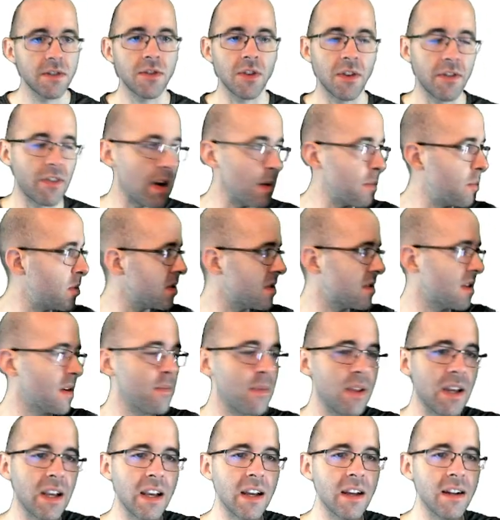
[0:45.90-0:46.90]
if I put
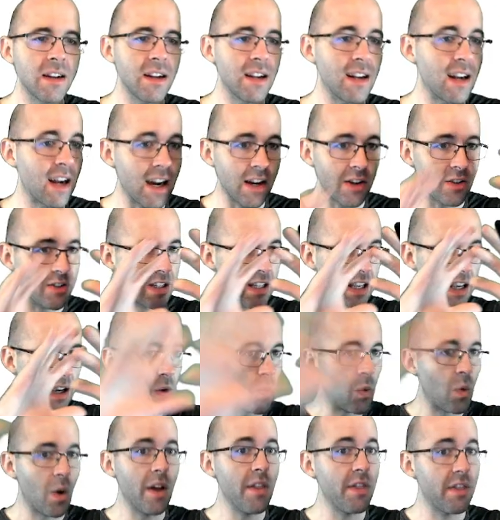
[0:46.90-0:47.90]
something in and I only
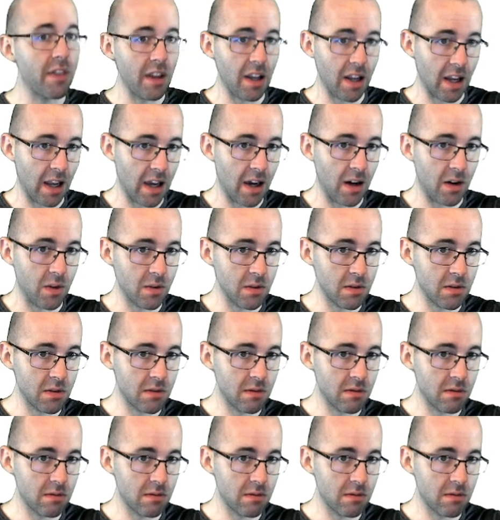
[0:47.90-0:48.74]
get one thing out